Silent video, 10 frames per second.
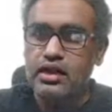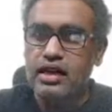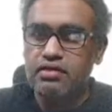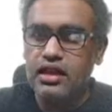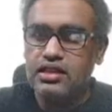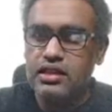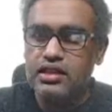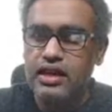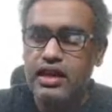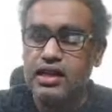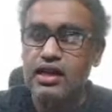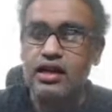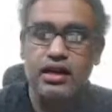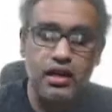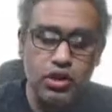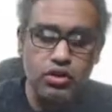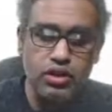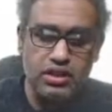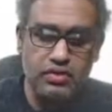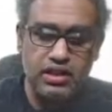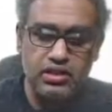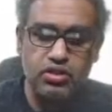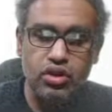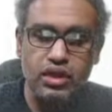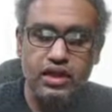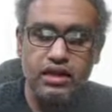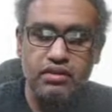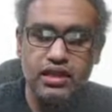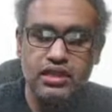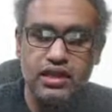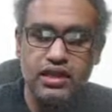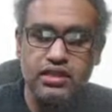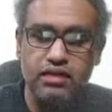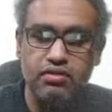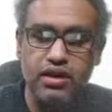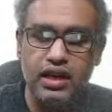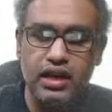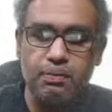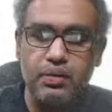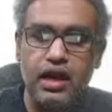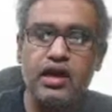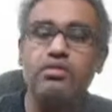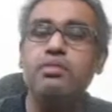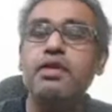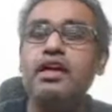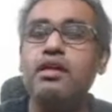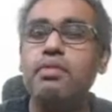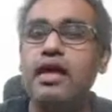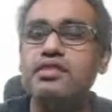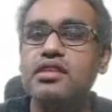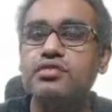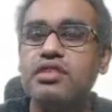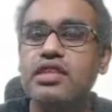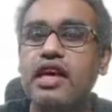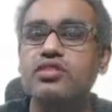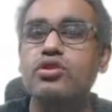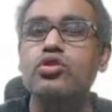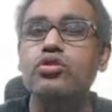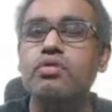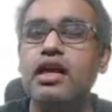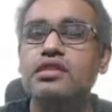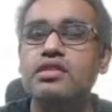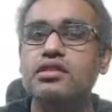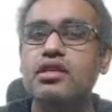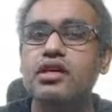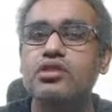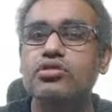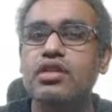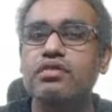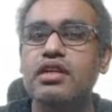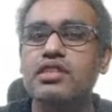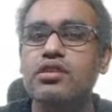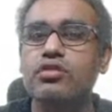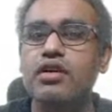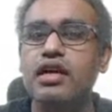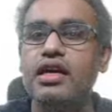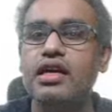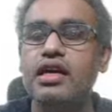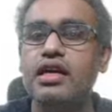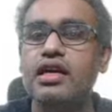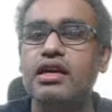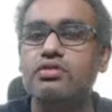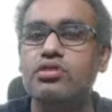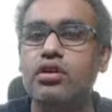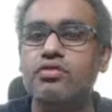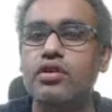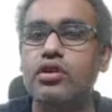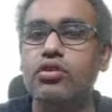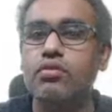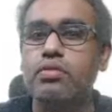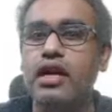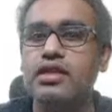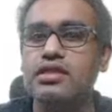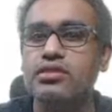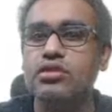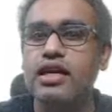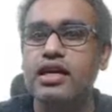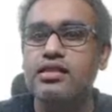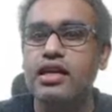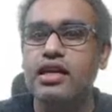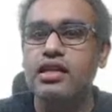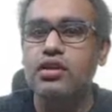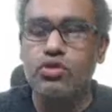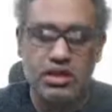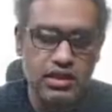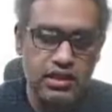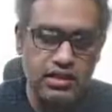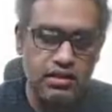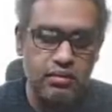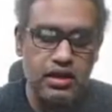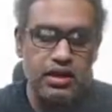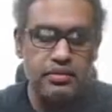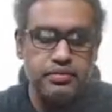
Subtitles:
Division is another new question which I saw. Division is the a part of the brachial plexus which has no branches. So division over here, it gives off no branches. So that is another question, just remember it.